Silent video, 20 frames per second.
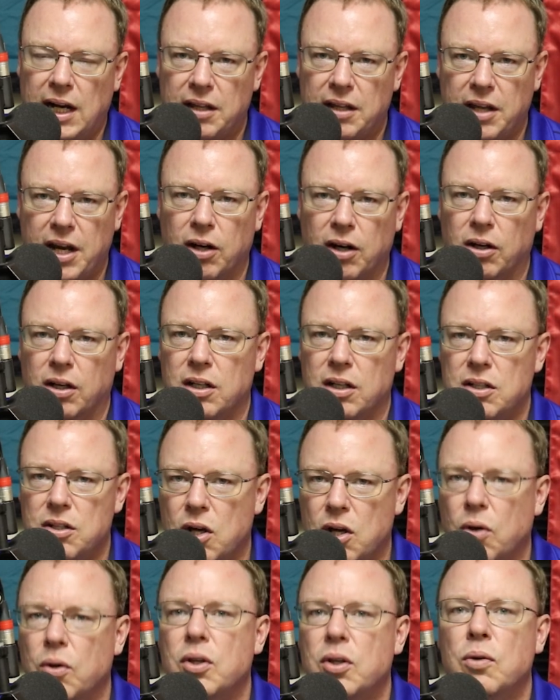They are going to
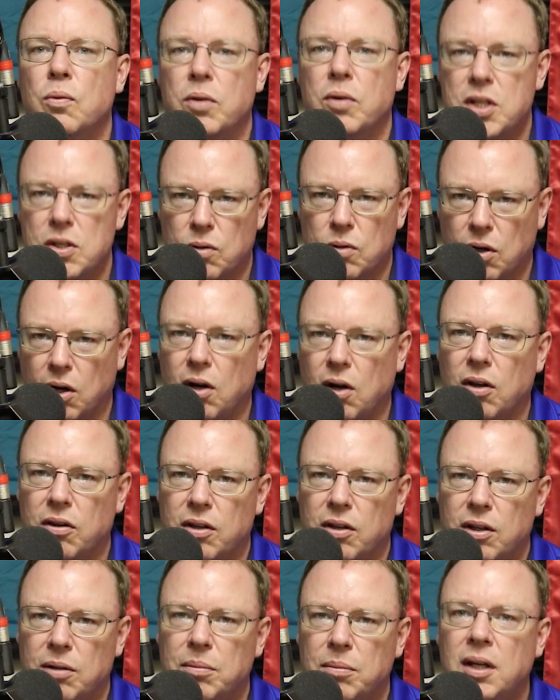know you when you call
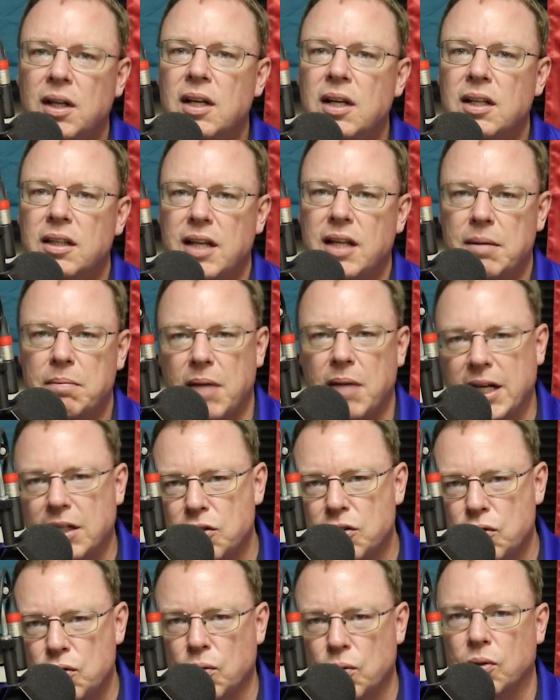them. They make
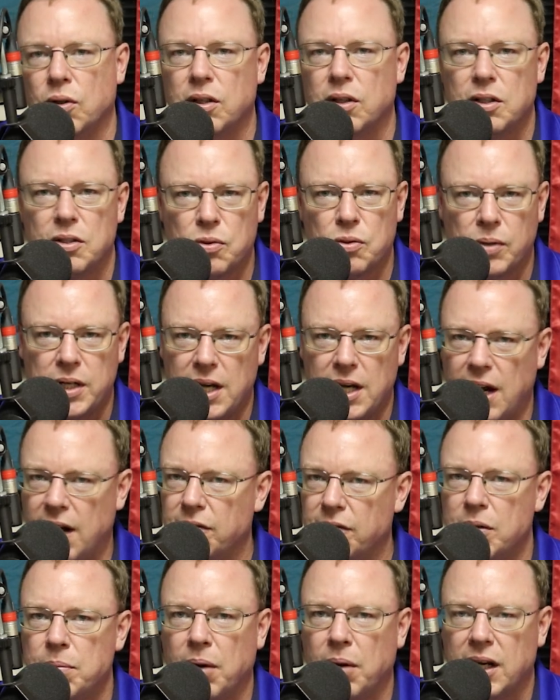sure to treat
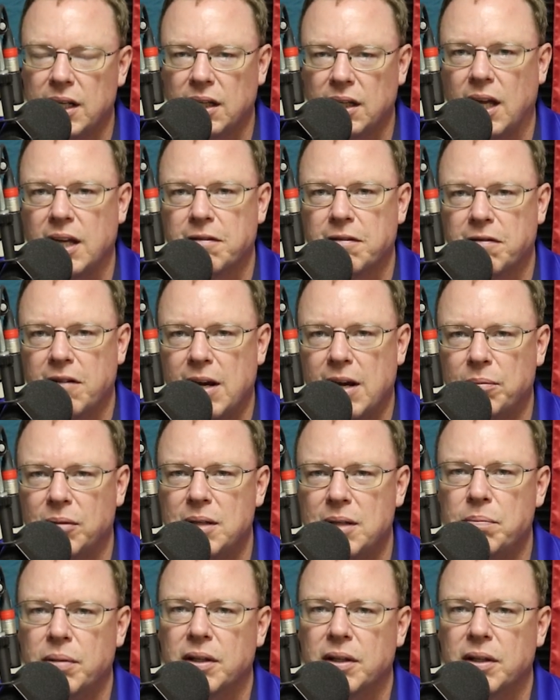everybody like family,